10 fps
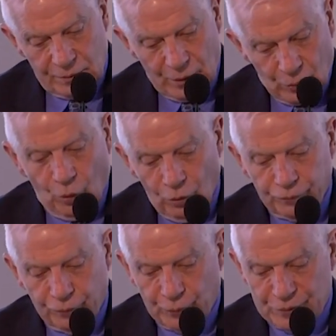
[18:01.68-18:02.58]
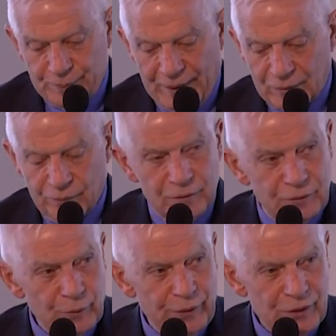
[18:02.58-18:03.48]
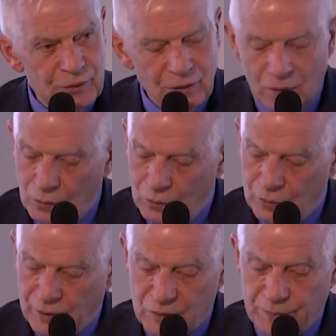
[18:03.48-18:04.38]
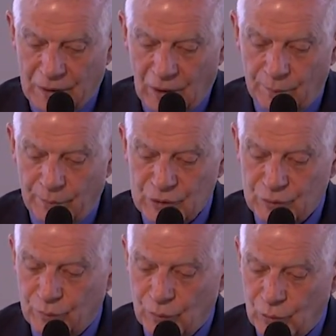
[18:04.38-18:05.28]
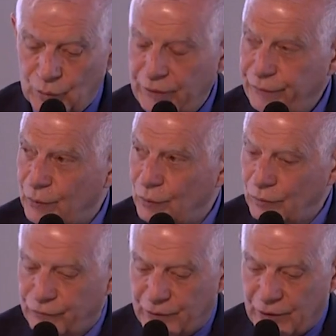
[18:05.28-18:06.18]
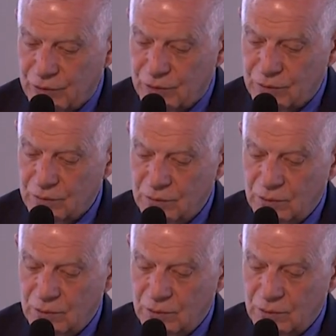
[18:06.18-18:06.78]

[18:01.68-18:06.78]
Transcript: The call for respect of international law has become much more difficult for us